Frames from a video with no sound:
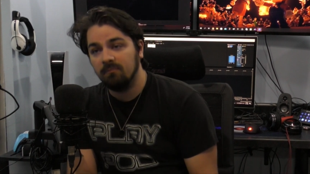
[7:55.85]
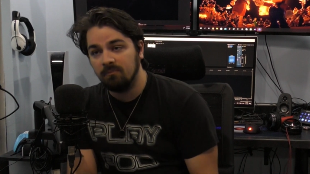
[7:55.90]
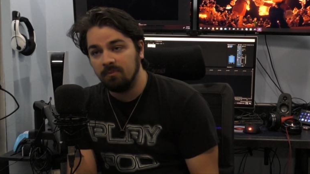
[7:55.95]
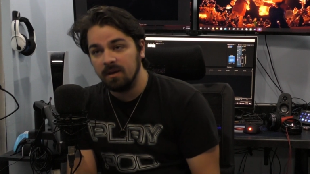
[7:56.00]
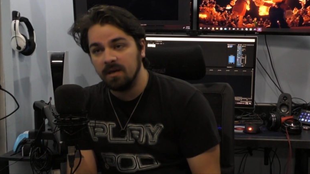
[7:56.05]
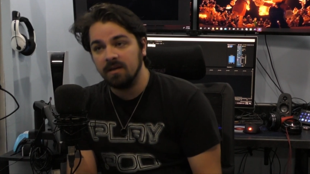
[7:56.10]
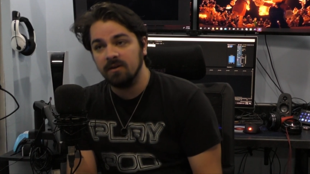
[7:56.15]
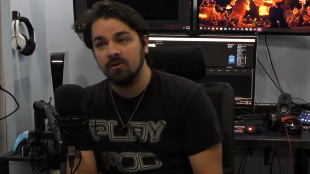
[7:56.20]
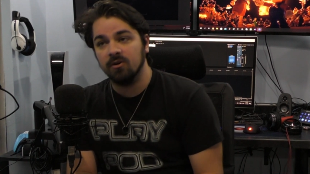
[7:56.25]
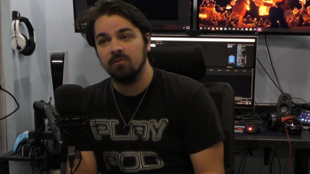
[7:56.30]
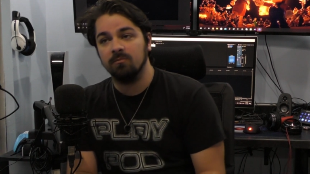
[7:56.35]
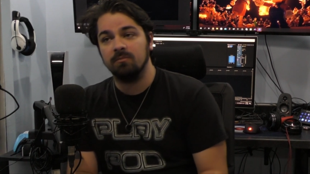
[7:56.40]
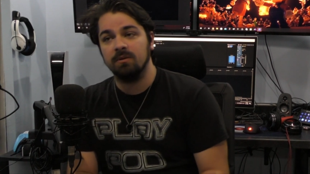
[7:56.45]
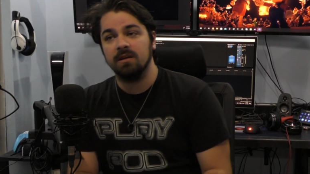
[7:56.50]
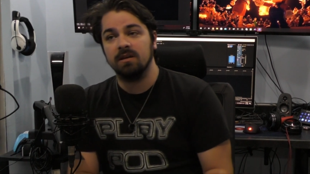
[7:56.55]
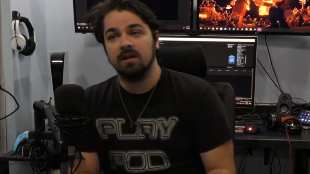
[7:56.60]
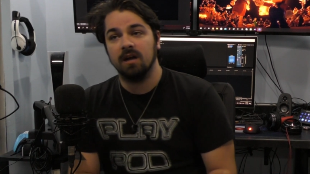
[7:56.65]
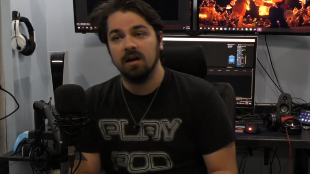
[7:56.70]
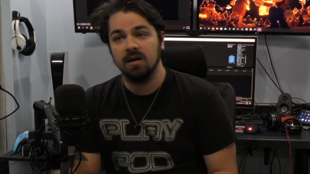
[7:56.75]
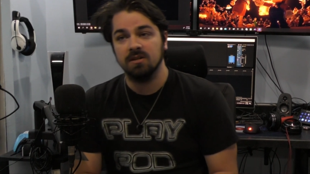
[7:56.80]
bigger
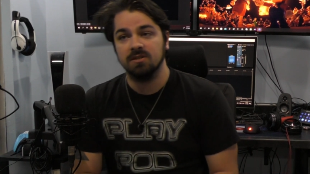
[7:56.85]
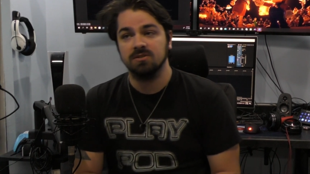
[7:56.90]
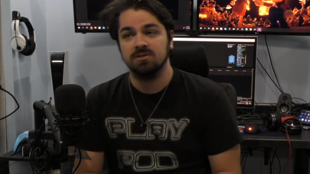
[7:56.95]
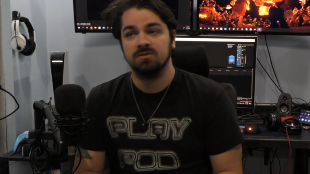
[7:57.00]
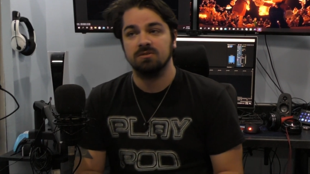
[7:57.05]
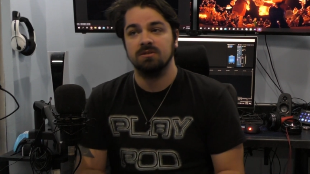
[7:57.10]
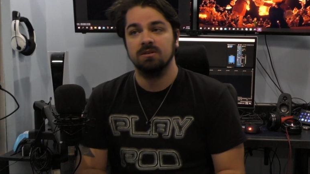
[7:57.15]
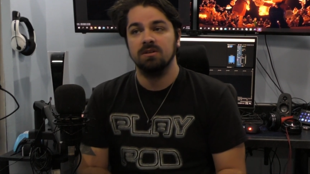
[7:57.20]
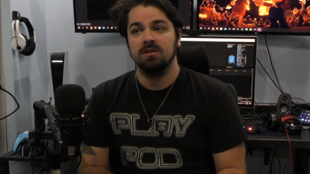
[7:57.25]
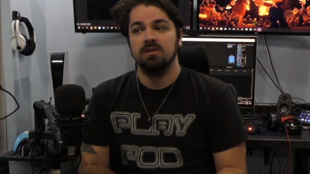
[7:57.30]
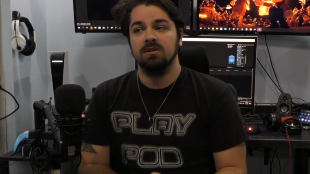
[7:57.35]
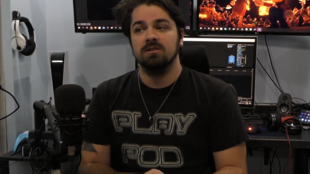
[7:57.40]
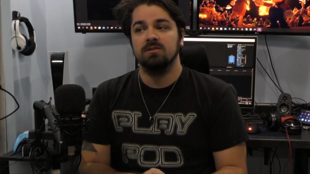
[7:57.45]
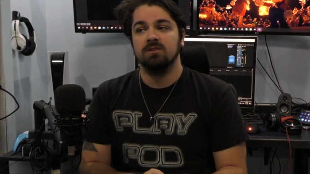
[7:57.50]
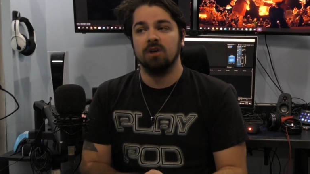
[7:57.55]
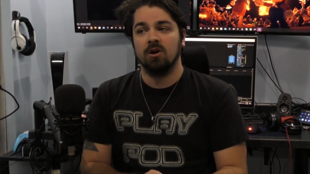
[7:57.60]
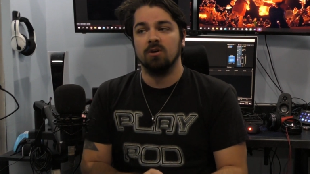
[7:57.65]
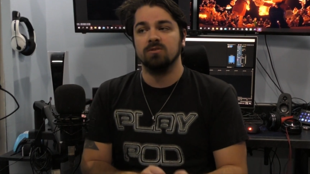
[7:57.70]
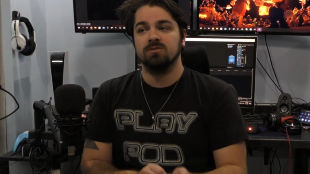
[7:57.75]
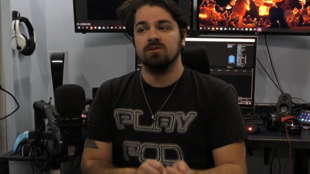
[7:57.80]
because
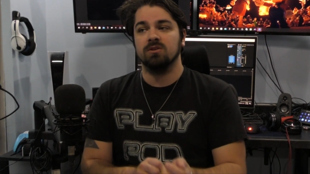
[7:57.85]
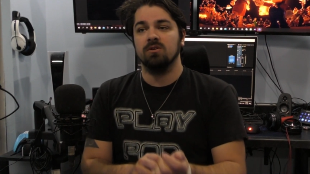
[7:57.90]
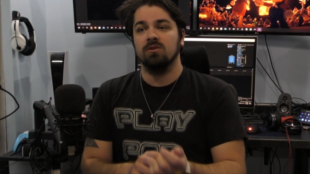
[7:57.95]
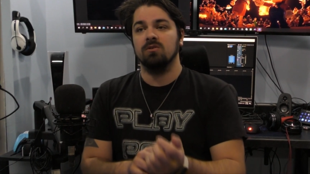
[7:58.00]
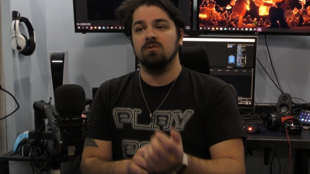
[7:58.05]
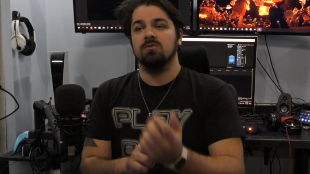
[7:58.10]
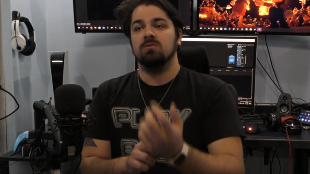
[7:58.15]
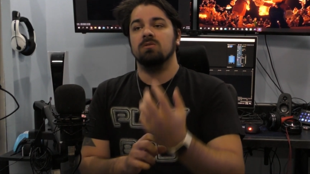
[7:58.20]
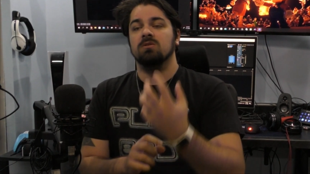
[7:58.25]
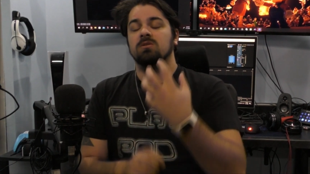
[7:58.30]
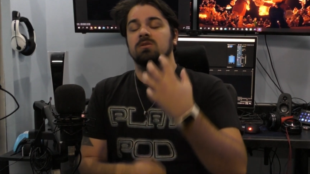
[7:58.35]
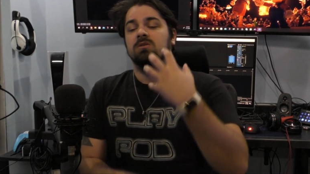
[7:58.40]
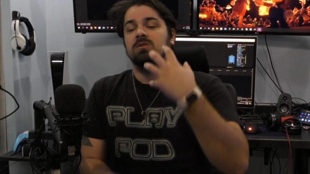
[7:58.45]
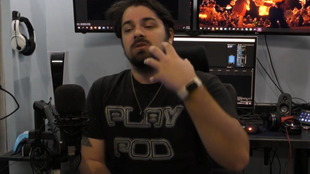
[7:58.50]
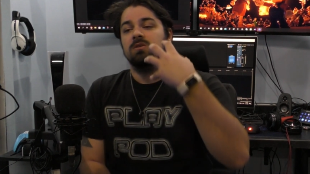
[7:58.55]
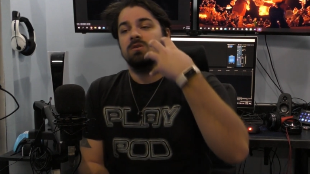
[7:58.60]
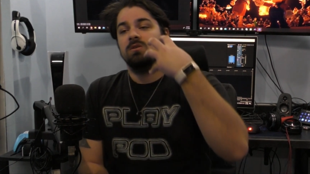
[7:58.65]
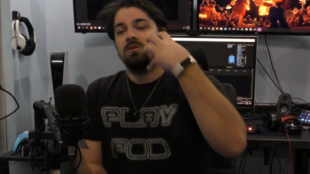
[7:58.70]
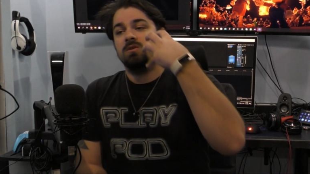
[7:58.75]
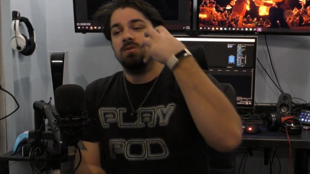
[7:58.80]
Naruto
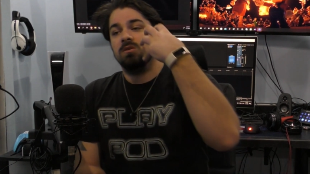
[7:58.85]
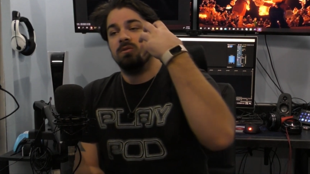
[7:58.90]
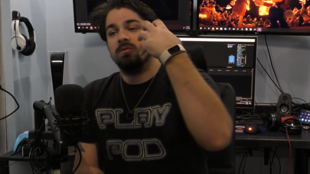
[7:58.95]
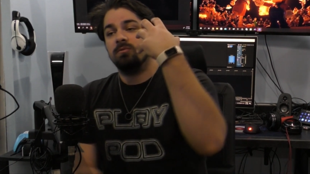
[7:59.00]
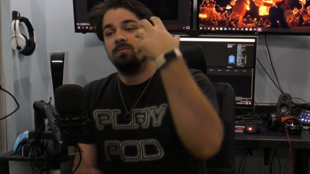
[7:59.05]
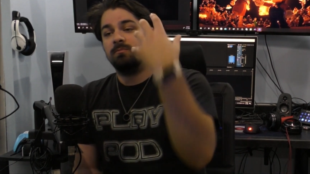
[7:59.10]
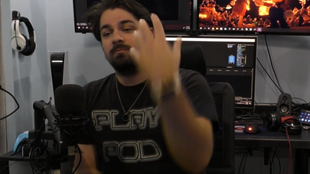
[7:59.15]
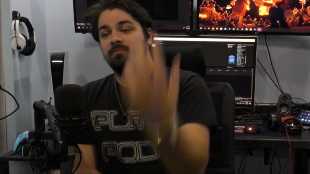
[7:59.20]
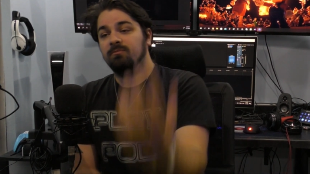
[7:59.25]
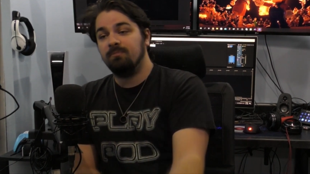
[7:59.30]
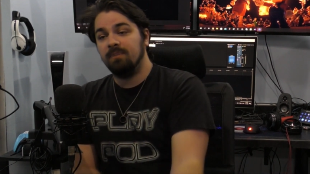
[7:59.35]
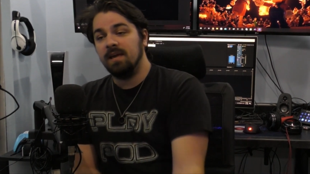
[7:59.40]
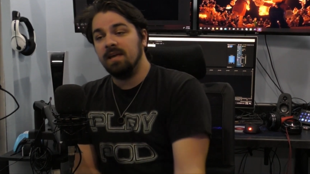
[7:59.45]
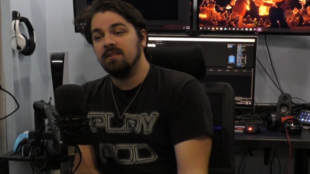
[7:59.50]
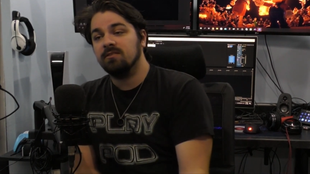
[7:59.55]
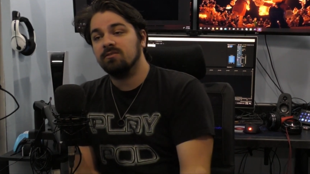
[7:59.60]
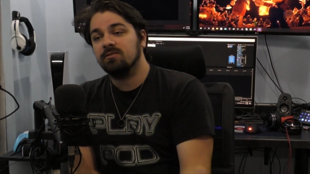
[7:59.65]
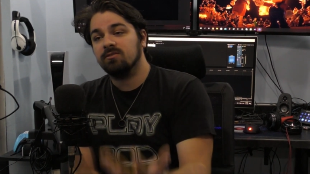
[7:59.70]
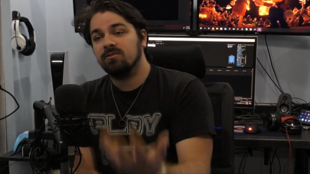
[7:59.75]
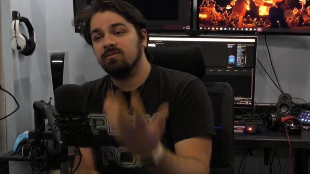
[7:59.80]
beat